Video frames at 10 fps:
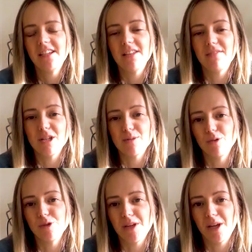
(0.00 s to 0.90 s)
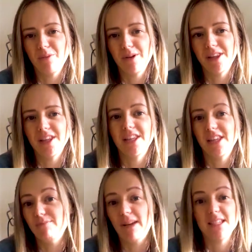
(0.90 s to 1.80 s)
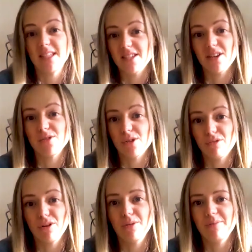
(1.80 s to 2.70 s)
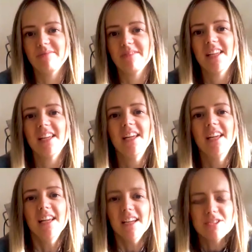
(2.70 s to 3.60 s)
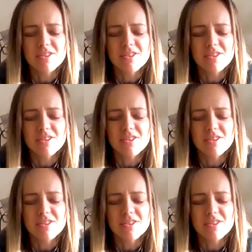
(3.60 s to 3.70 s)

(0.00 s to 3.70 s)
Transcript: They're very small to begin with, and then they basically start to grow. So